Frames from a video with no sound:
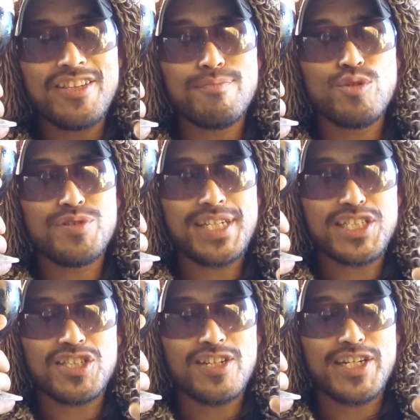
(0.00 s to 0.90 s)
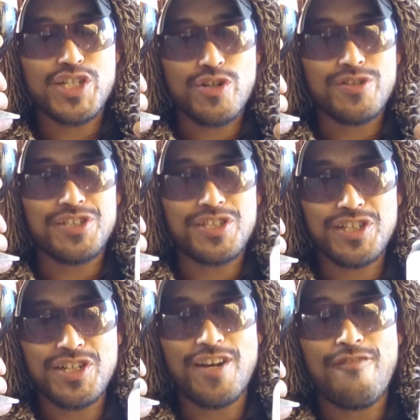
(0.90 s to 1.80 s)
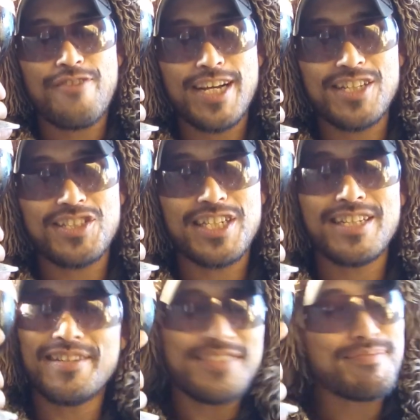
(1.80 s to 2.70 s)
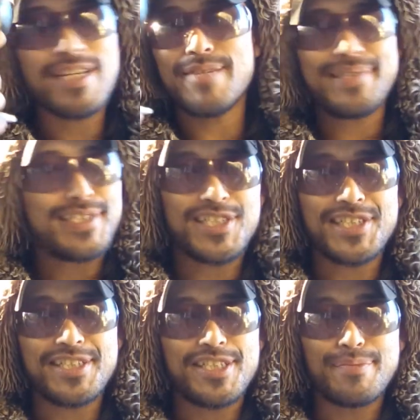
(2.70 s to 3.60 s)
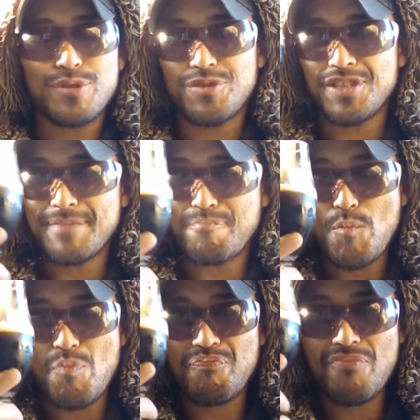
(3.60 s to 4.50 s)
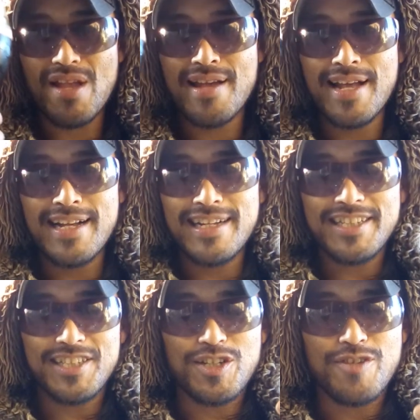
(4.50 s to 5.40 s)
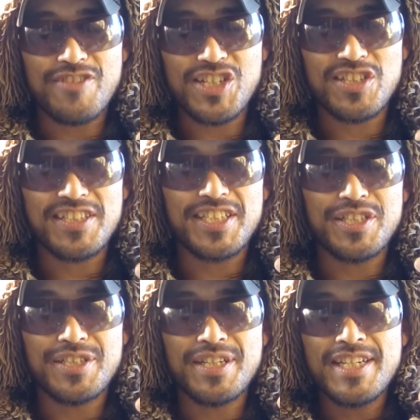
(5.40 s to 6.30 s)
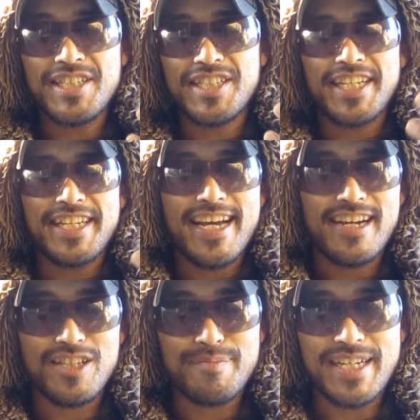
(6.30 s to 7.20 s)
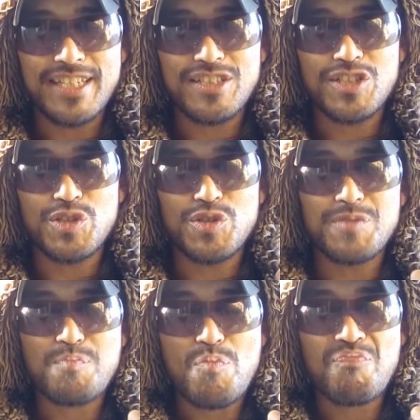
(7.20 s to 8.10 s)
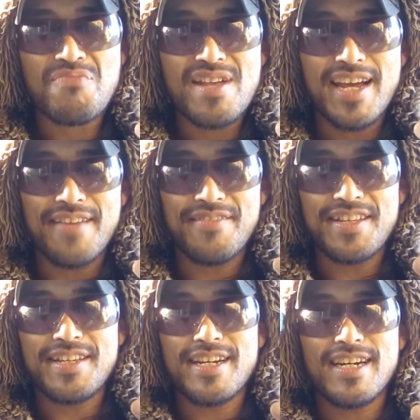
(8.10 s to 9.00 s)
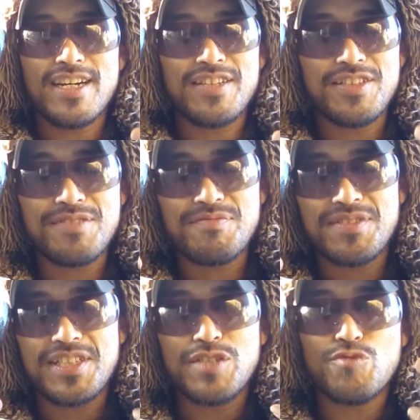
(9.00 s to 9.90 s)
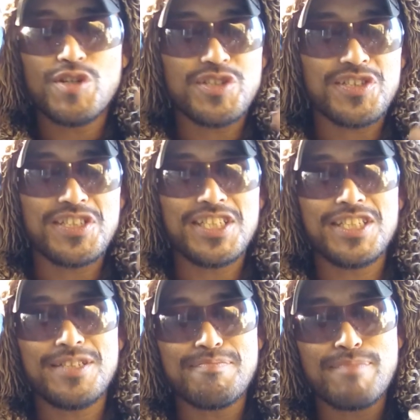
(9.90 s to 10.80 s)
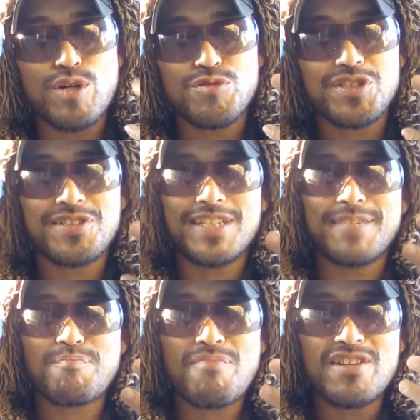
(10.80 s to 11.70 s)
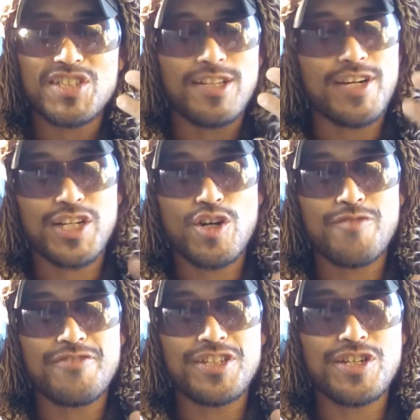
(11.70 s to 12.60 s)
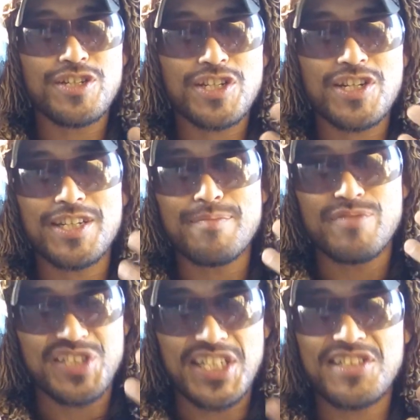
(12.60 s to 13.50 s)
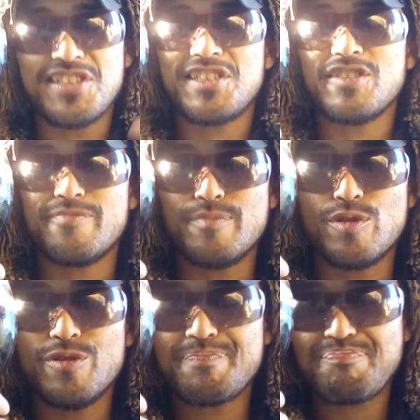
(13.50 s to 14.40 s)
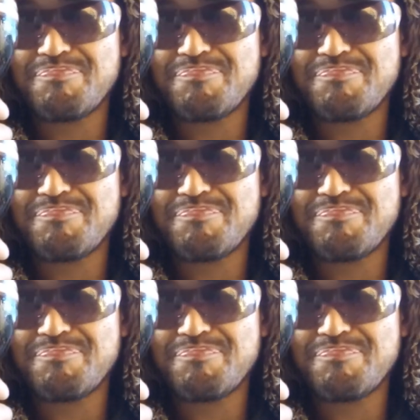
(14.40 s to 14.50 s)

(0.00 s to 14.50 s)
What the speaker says: the more that slight chocolate note kind of fades out. I think maybe it's just a typical thing. You know, eventually you get acclimated to it. And the roasted malts, that slight coffee note kind of presents itself more.